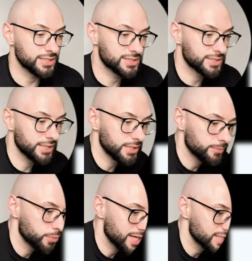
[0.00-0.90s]
you can see
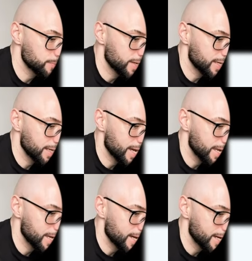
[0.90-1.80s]
price is making
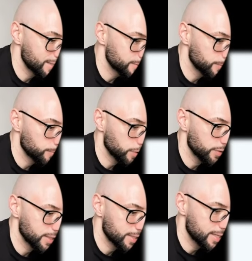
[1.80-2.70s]
higher highs
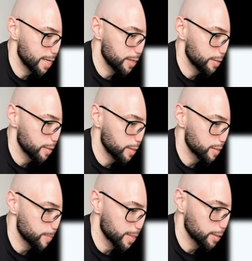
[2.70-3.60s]
on the indicator,
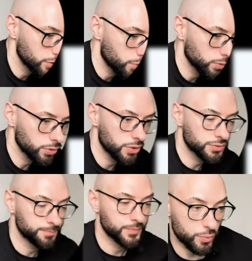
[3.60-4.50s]
making lower
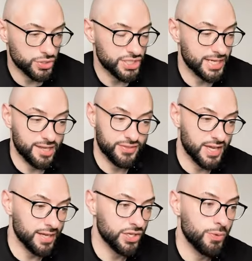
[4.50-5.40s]
lows. Once you get
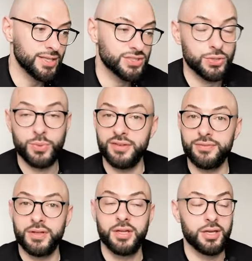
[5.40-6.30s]
that, you enter
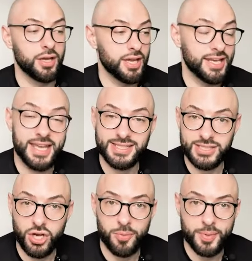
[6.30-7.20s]
with an
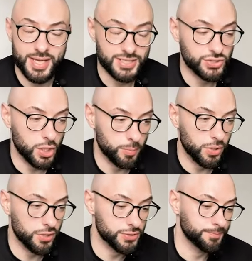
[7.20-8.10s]
ATR based stop
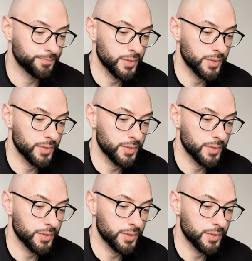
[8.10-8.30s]
loss,